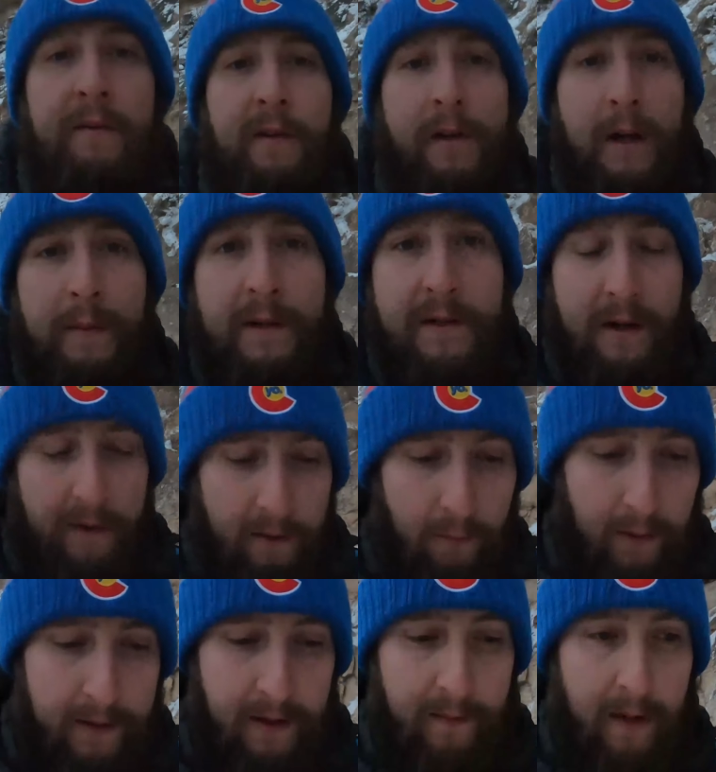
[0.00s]
you're coming during the
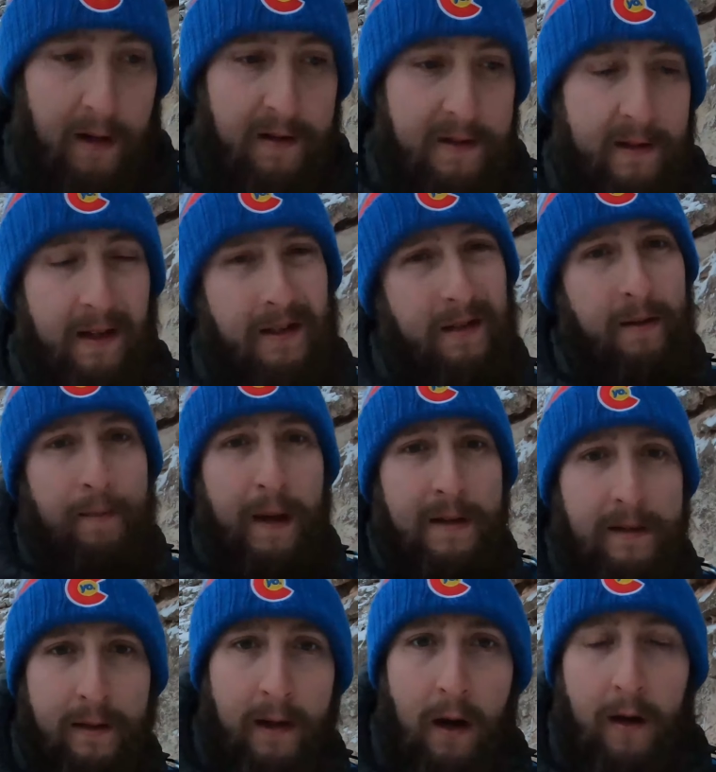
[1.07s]
winter months, that's
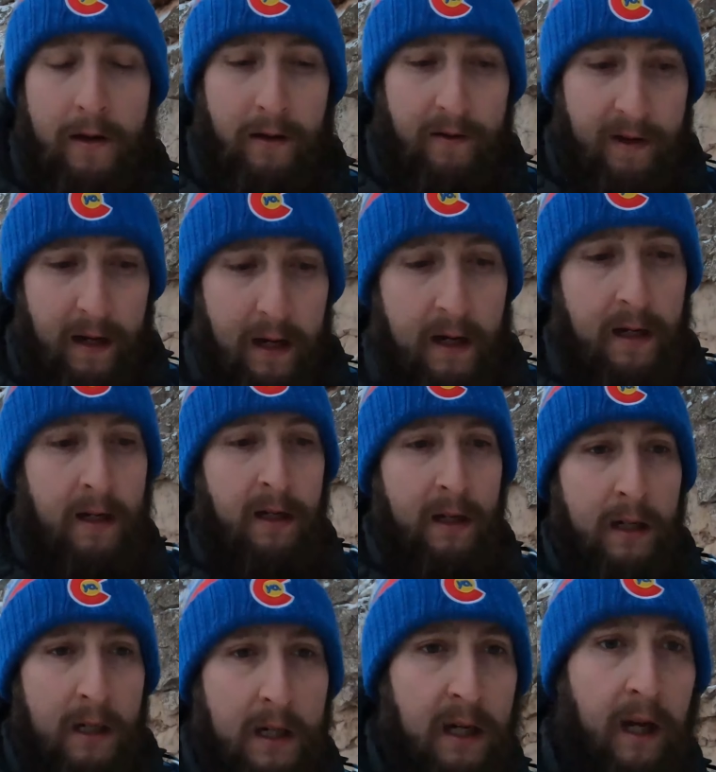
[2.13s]
basically all you'll need,
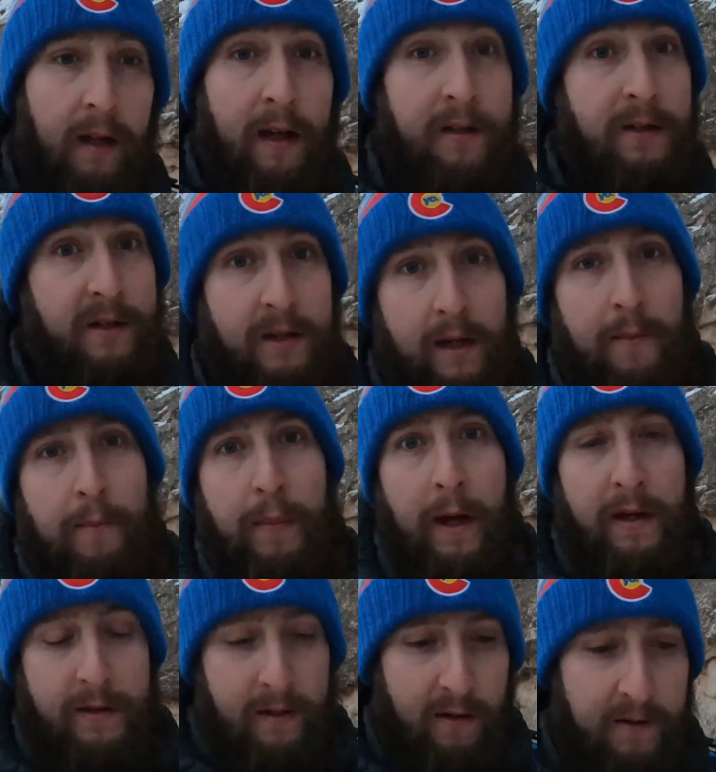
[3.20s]
unless there's like a
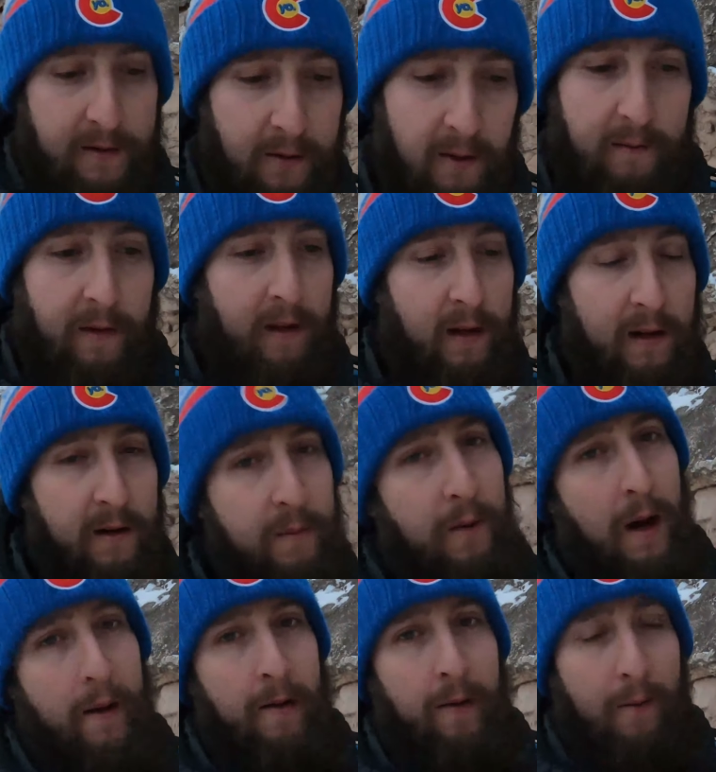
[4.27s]
big snowstorm, and then you
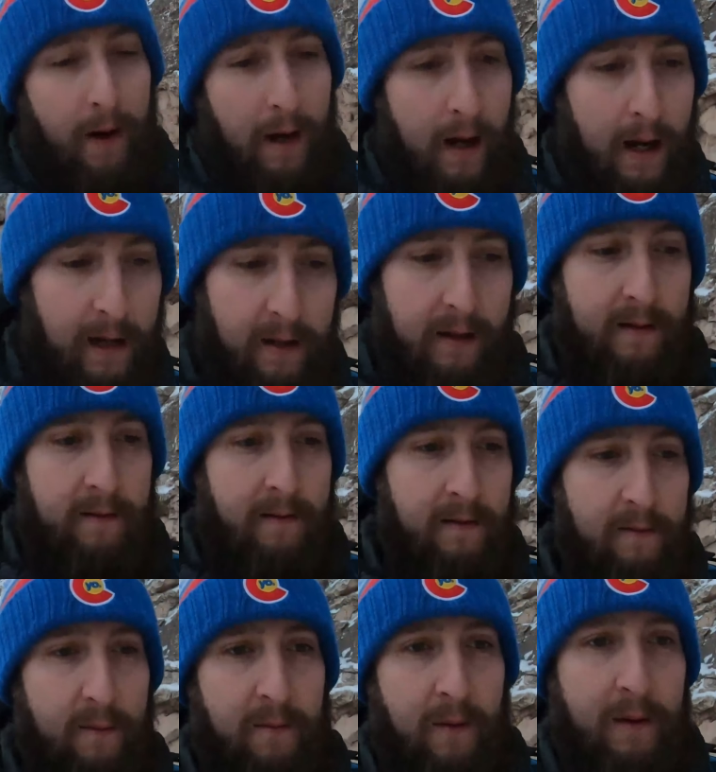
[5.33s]
probably don't want to hike it
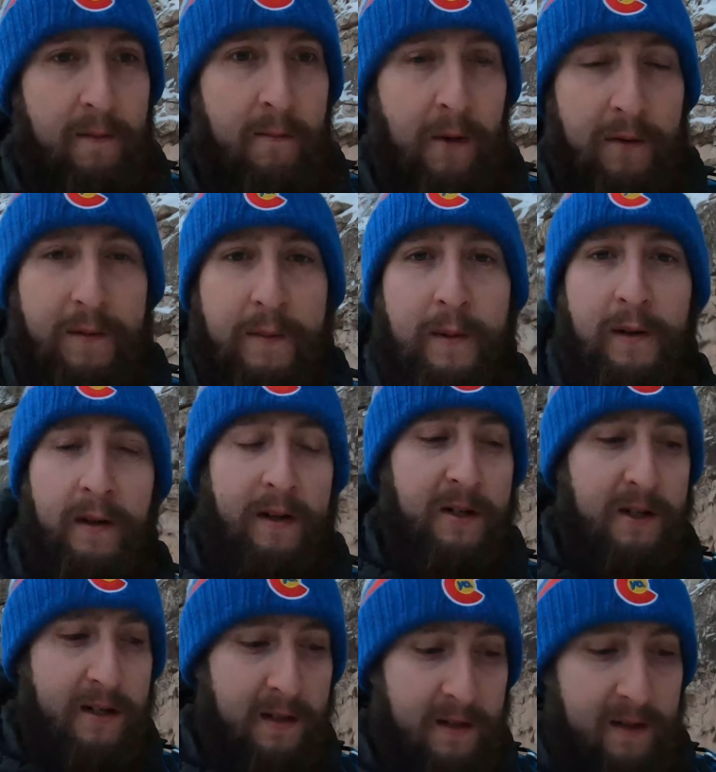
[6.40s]
with multiple
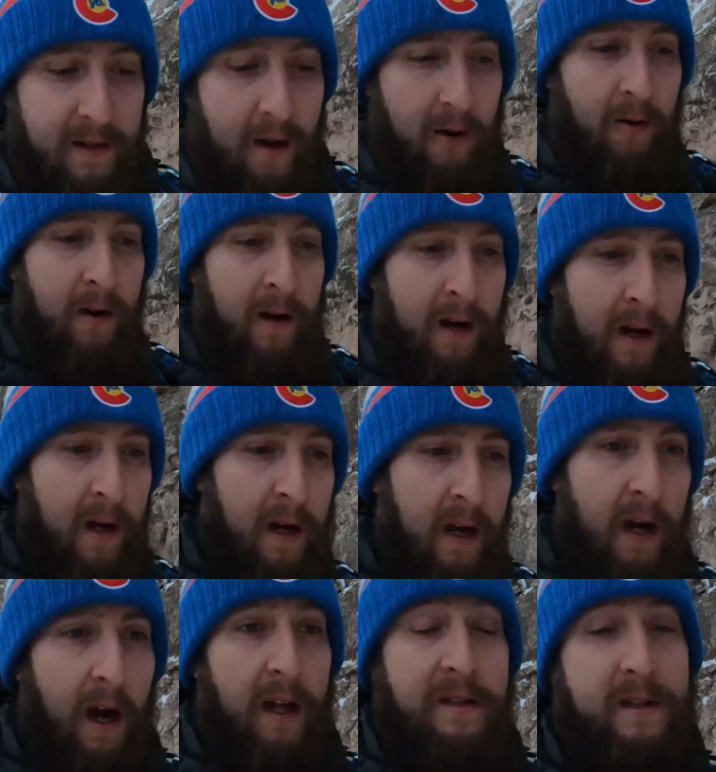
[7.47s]
inches of snow.
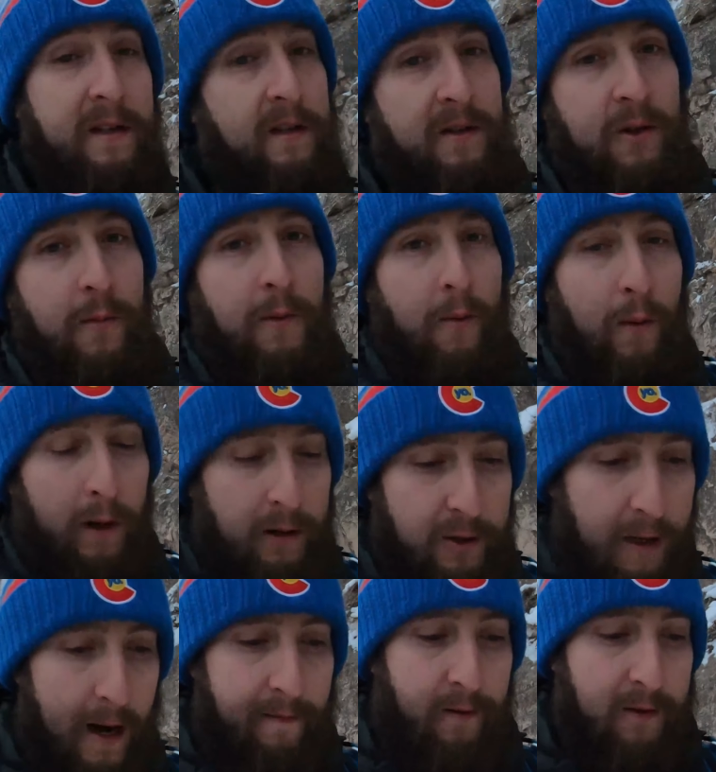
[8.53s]
This is a super well
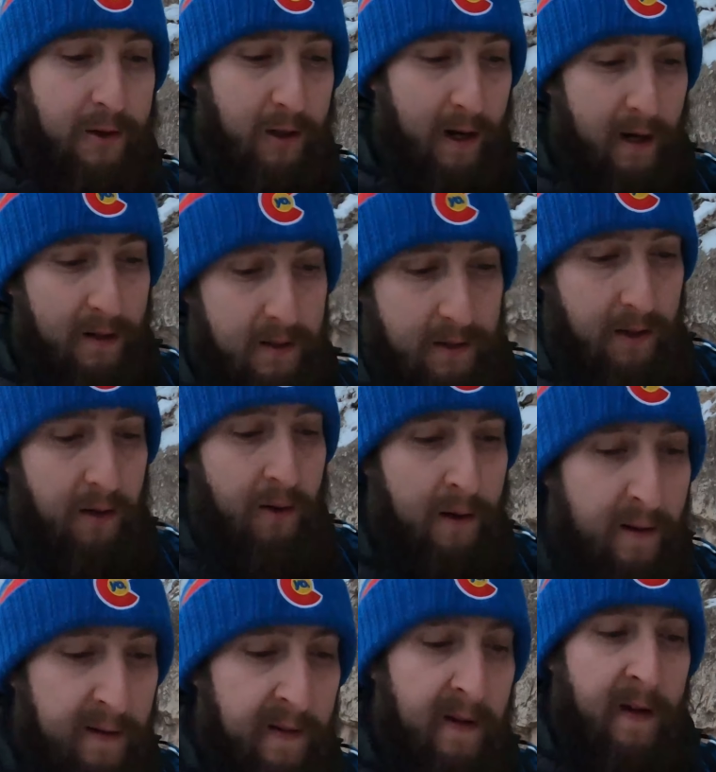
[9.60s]
traveled trail, so
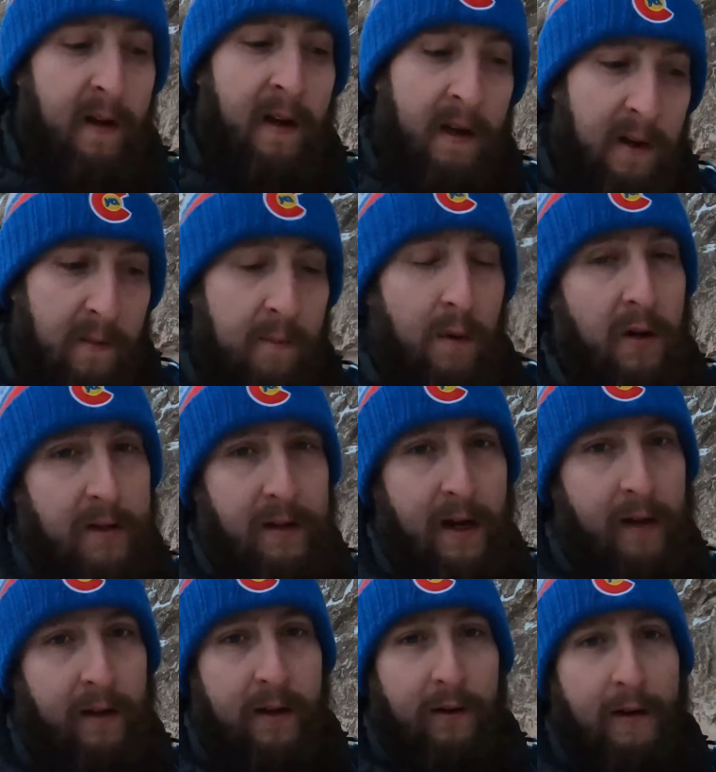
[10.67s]
most
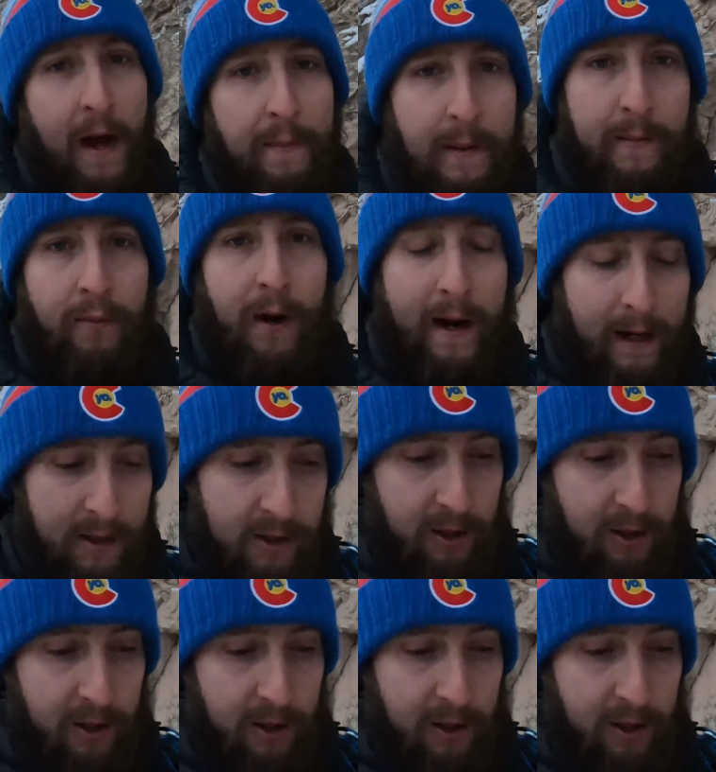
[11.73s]
likely you'll not be breaking